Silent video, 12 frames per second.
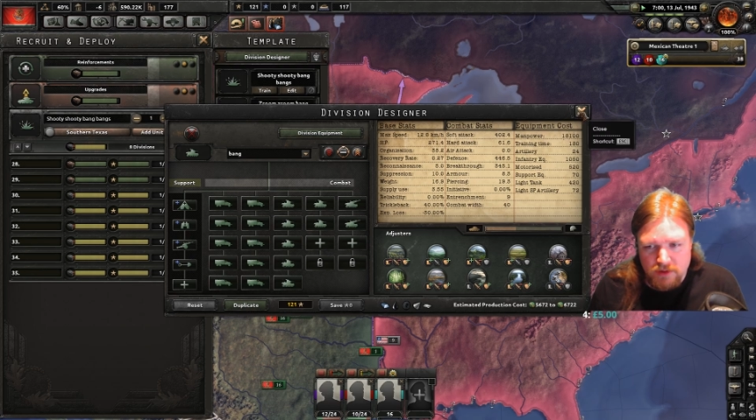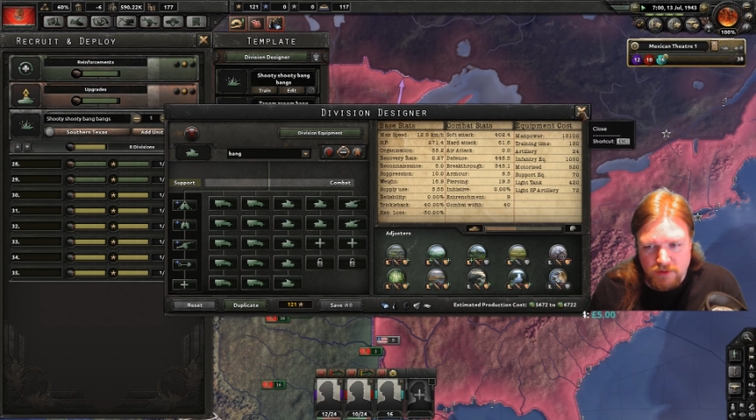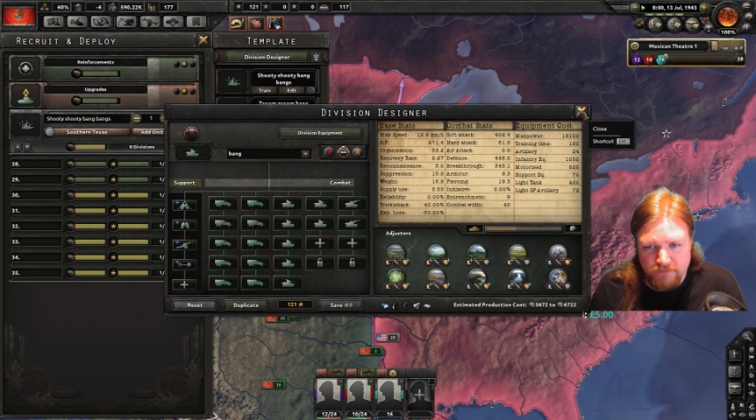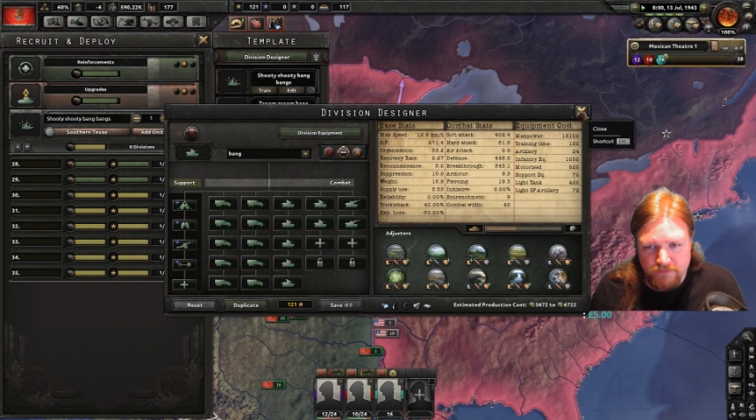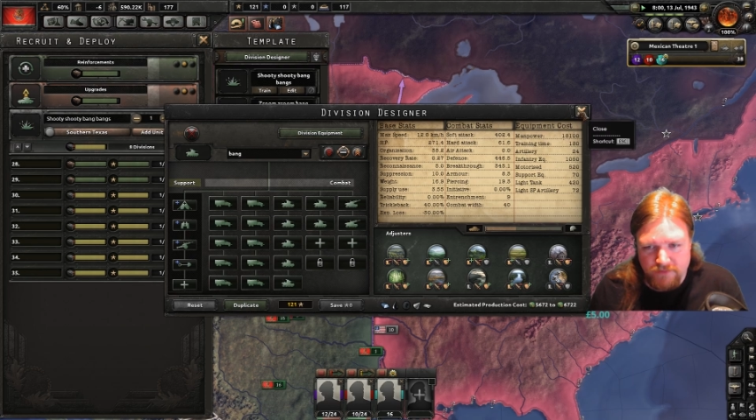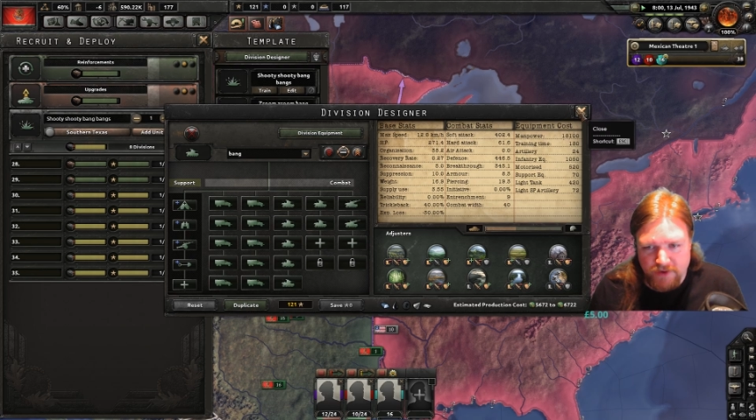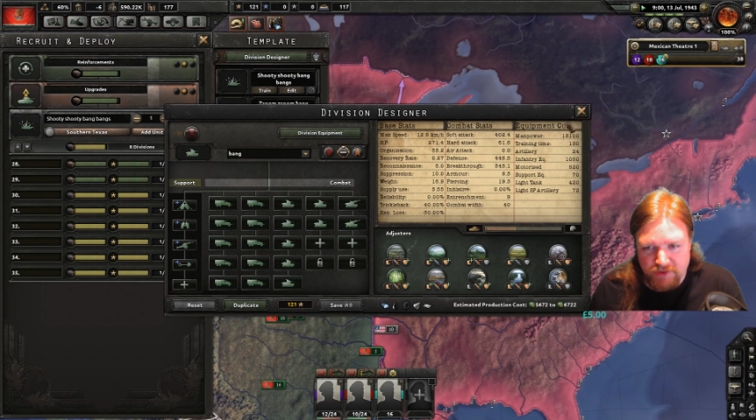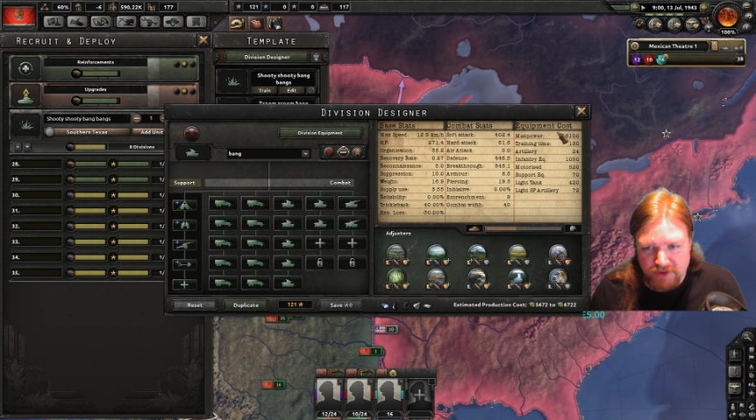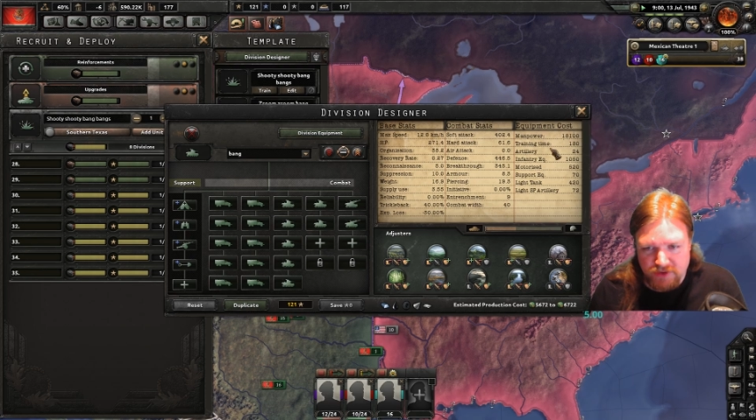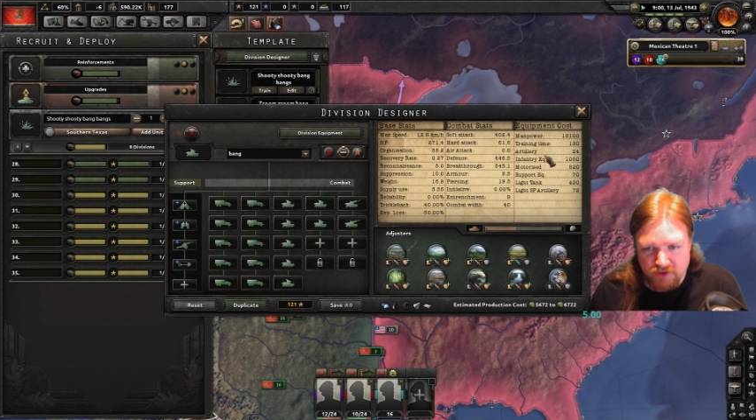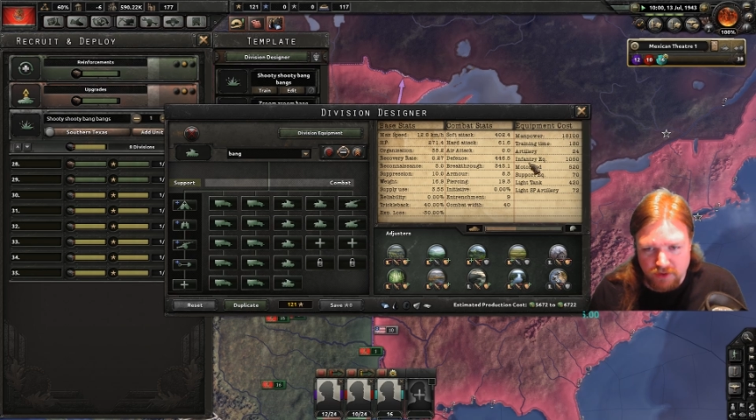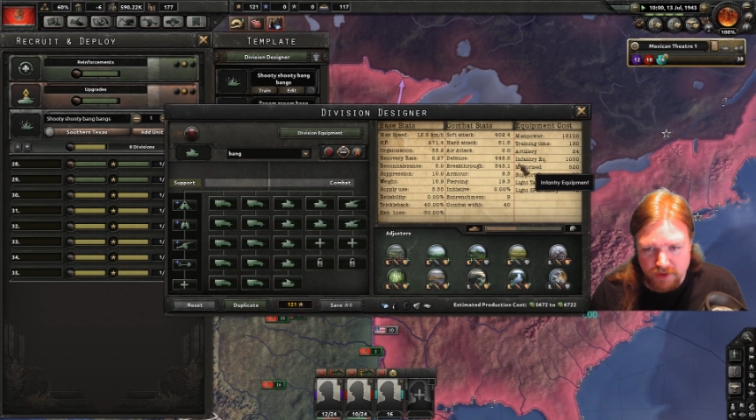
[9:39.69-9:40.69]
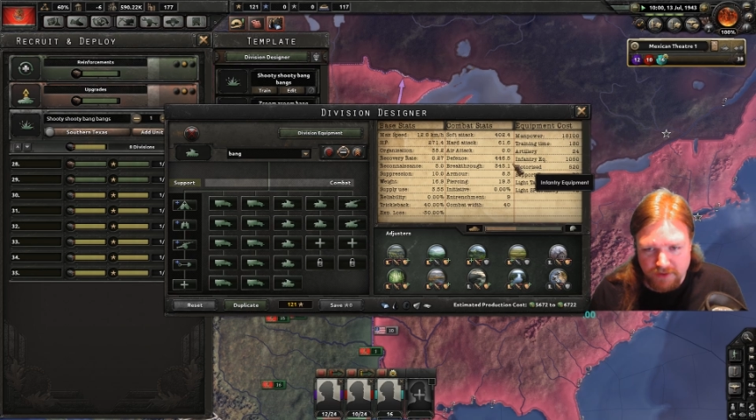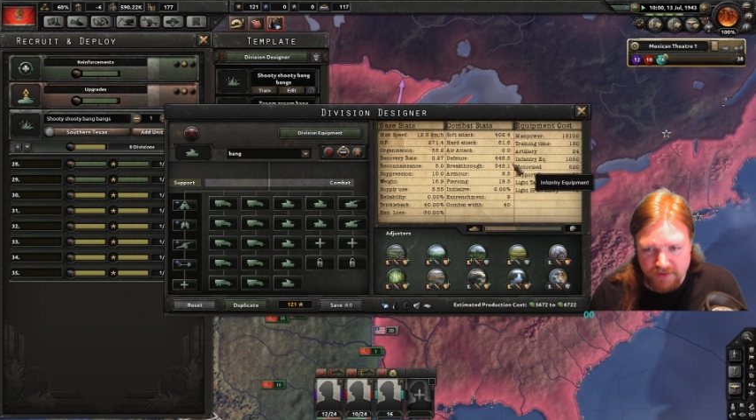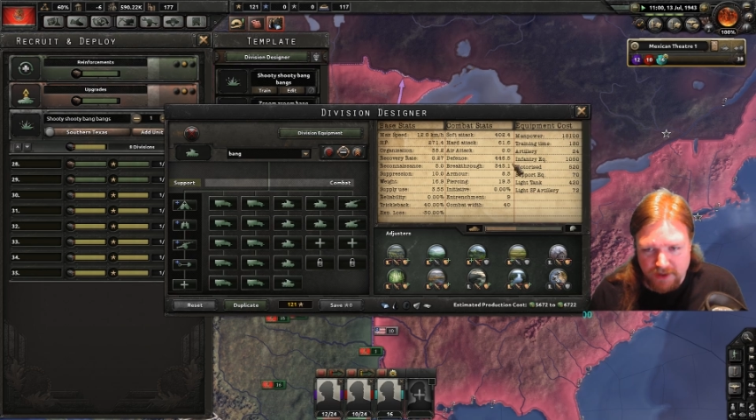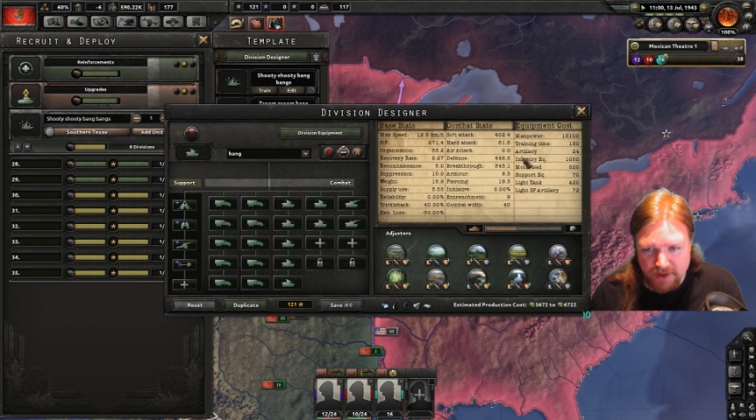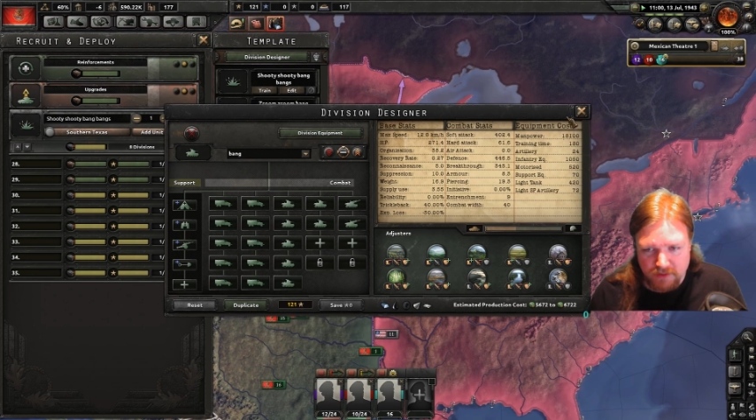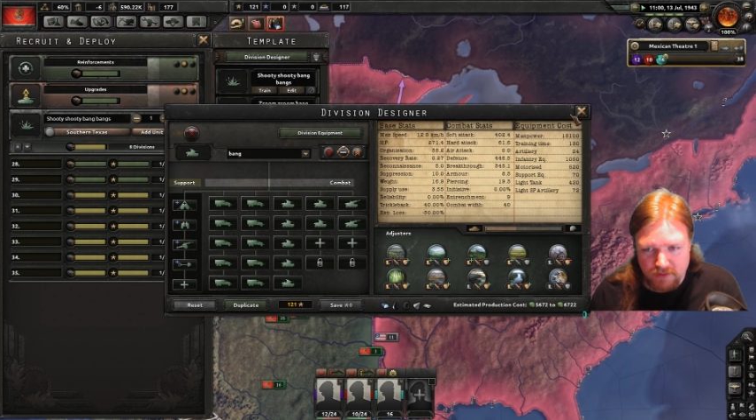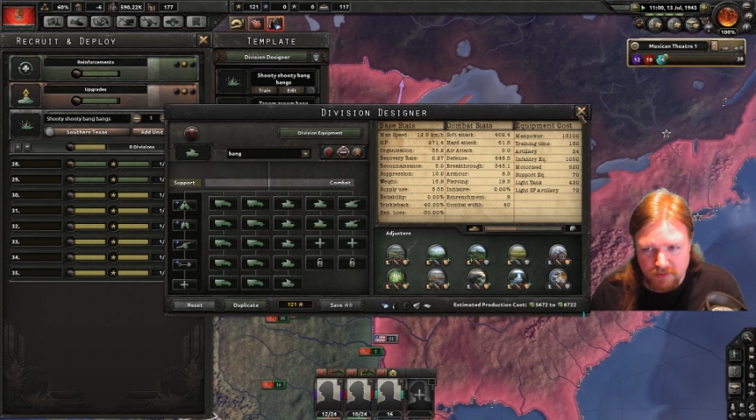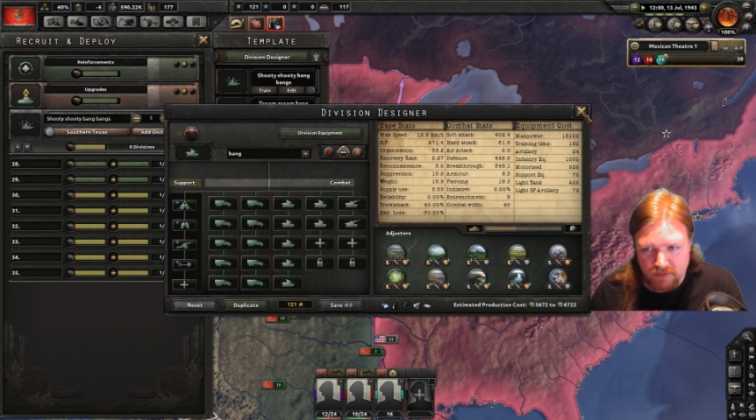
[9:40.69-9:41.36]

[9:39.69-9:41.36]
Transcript: Very strong, in fact.